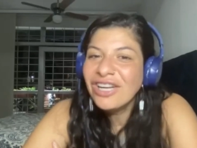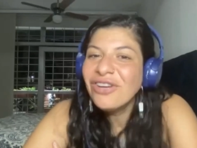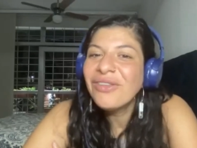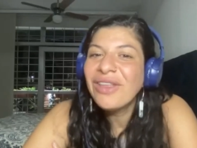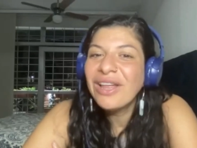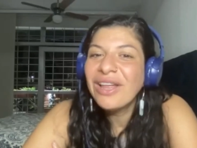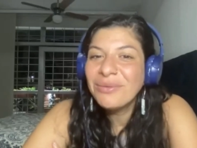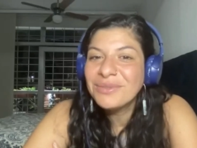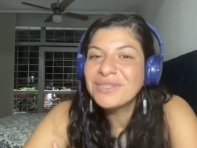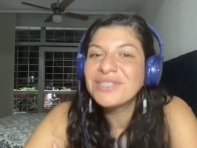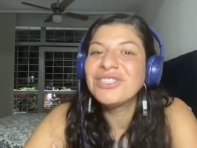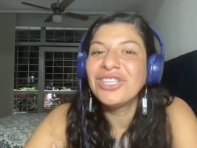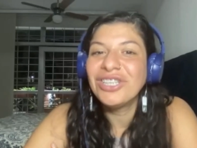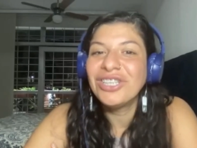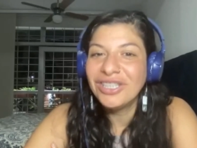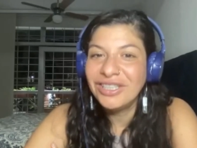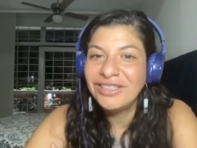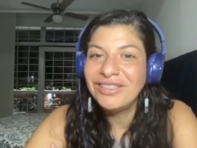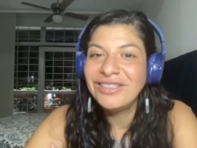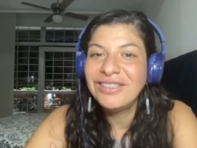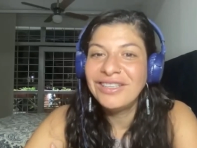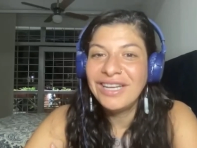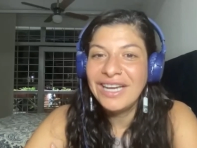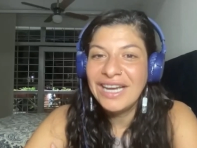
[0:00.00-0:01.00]
oh, that was
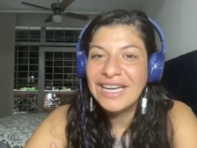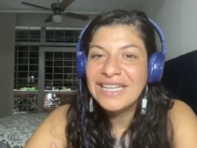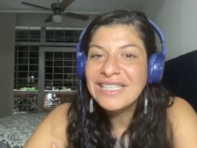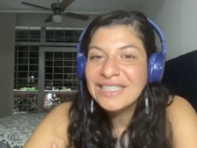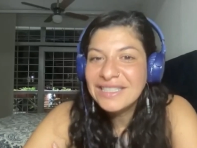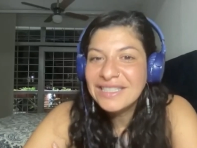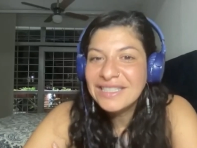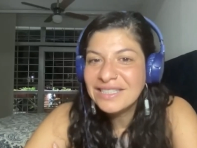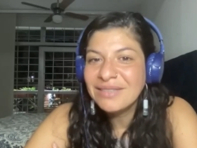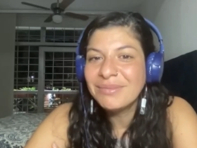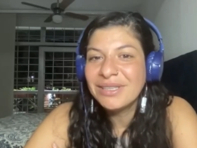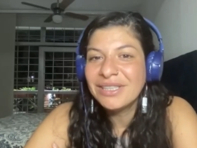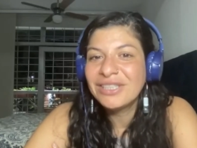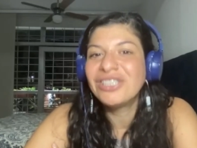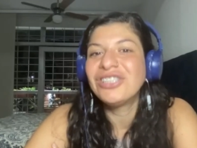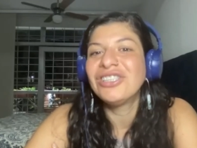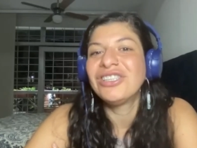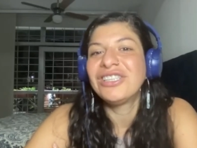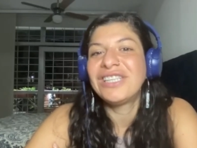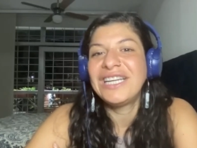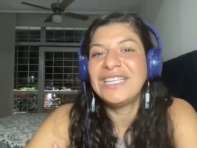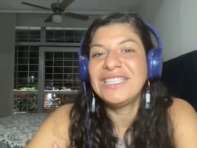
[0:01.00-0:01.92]
good. I did something good.